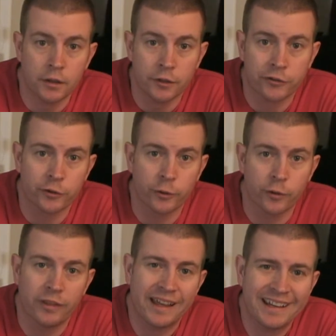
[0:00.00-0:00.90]

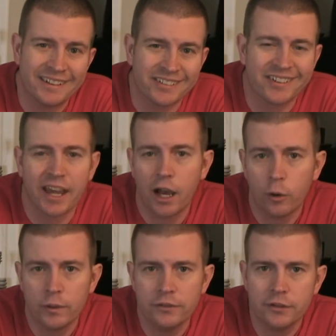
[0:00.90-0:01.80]
So that is
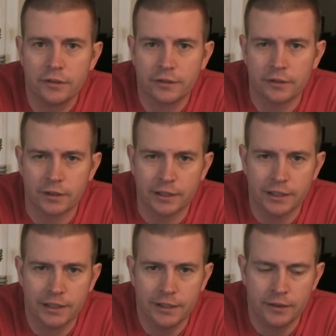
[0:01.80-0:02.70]
CalWidget.
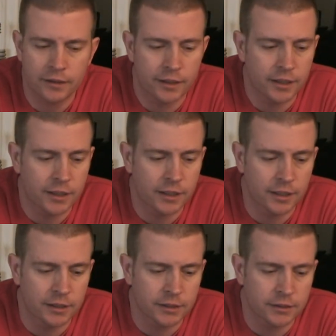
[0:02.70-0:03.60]
Again,
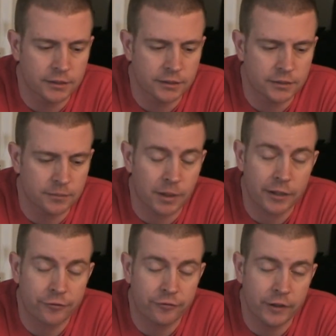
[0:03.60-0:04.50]
uh, my
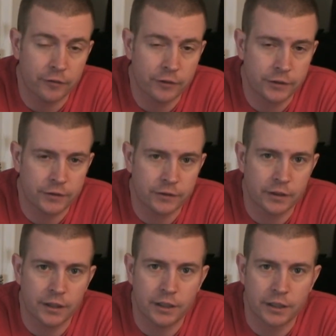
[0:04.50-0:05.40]
favorite
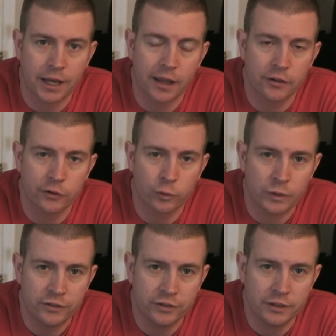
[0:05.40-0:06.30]
uh, calendar
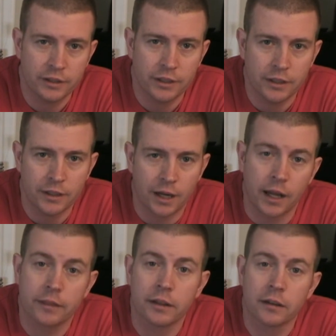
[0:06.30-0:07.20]
widget.
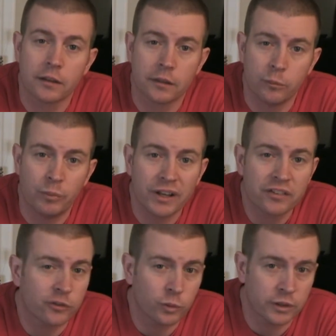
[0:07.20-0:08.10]
I think the
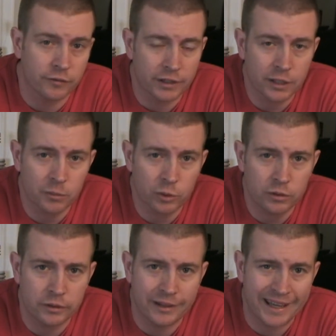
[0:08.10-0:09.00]
best one available,
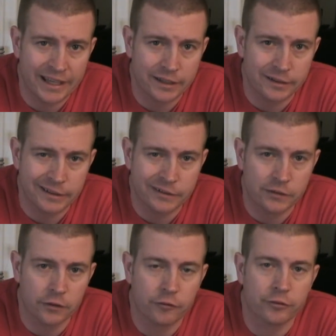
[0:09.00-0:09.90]
and
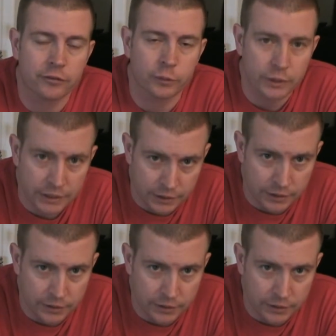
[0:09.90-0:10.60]
it's free.